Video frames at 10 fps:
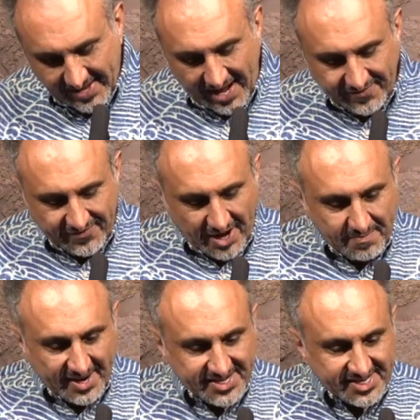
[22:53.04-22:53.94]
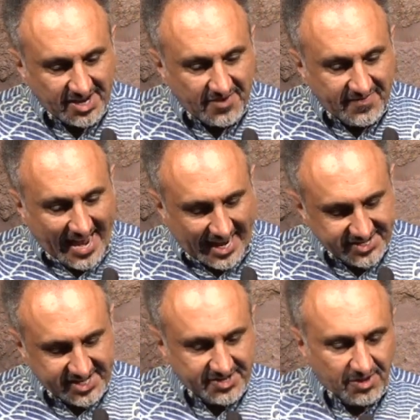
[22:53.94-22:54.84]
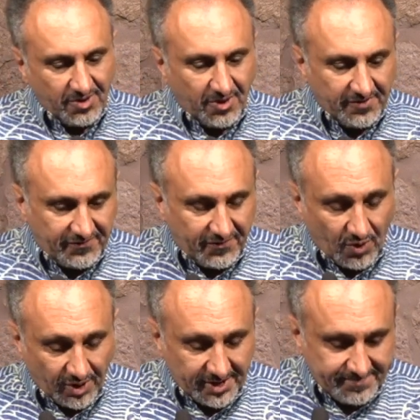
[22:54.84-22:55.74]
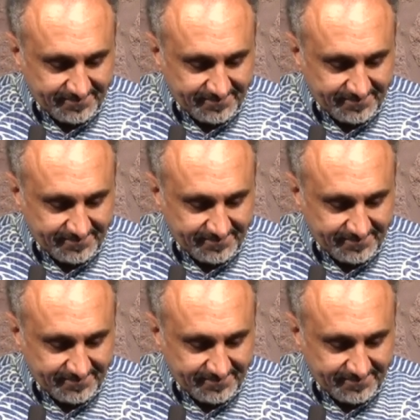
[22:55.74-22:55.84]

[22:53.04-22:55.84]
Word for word: I found myself asking the Lord for